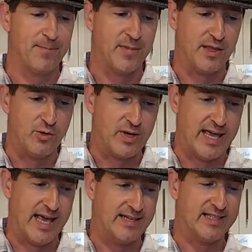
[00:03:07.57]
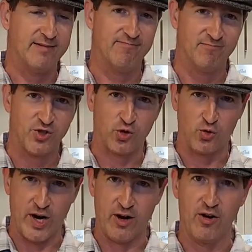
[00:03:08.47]
you can't
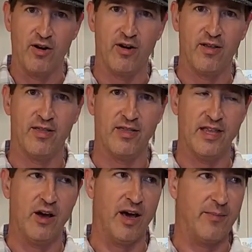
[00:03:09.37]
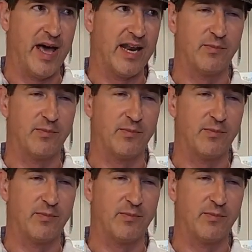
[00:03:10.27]
trigger the automatic